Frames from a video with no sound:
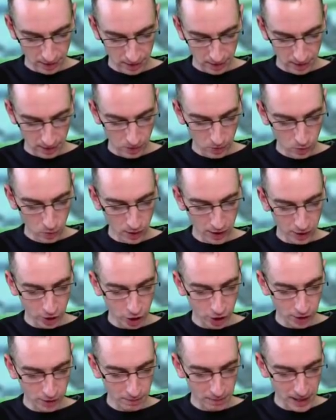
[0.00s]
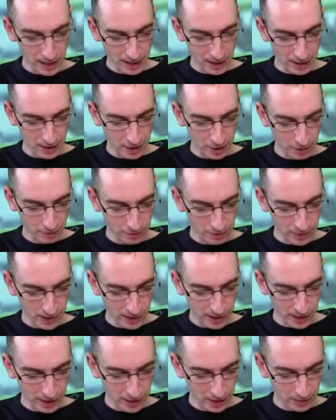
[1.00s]
Oh, I just made it over. Where's
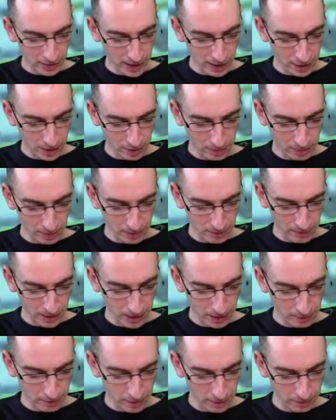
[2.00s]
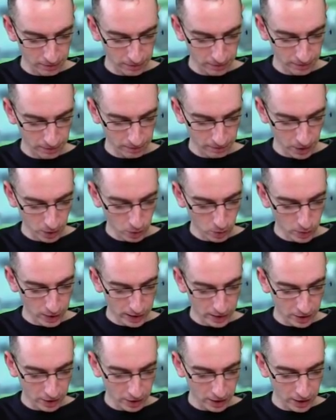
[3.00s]
he going to end up? In the rough. Oh, he's
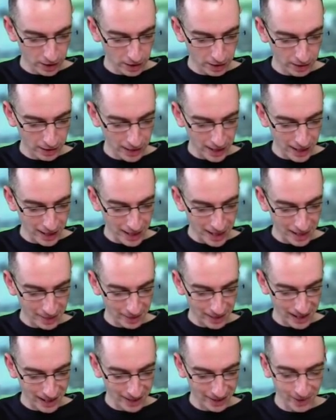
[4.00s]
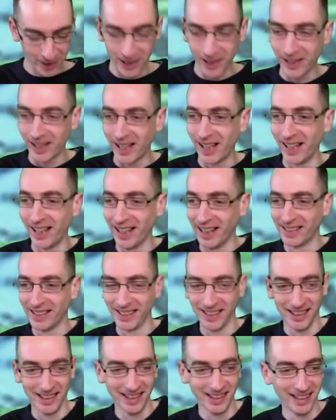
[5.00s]
got a nice kick out there. Look at that.
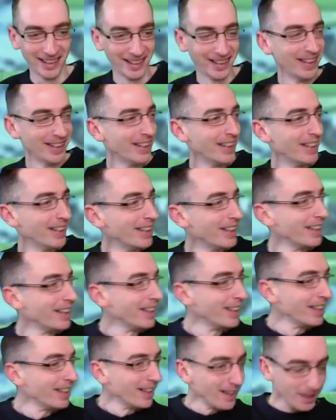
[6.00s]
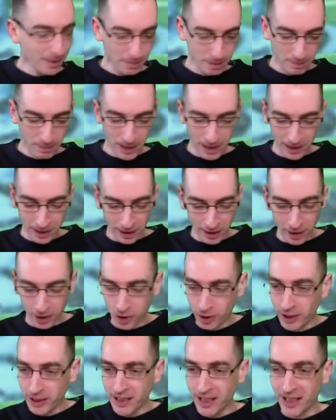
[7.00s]
I'd be buying a
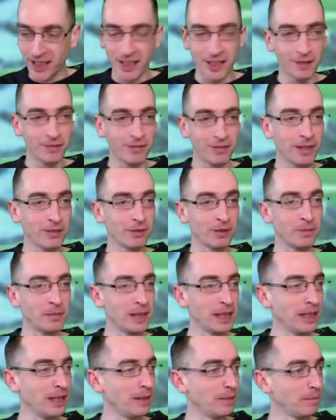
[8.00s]
lottery ticket if that was me.